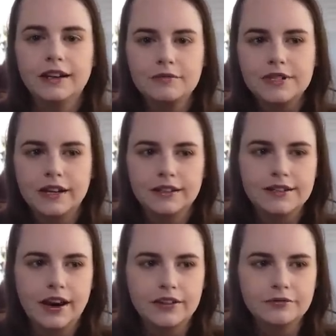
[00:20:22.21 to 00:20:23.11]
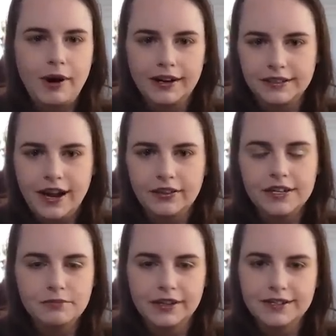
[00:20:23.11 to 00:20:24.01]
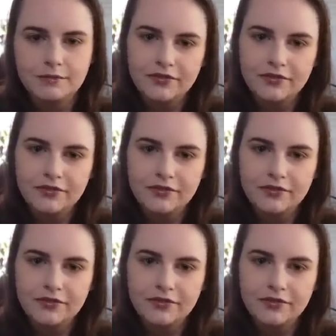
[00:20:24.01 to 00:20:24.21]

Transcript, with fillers: I'm saying this out of practicality because I'm a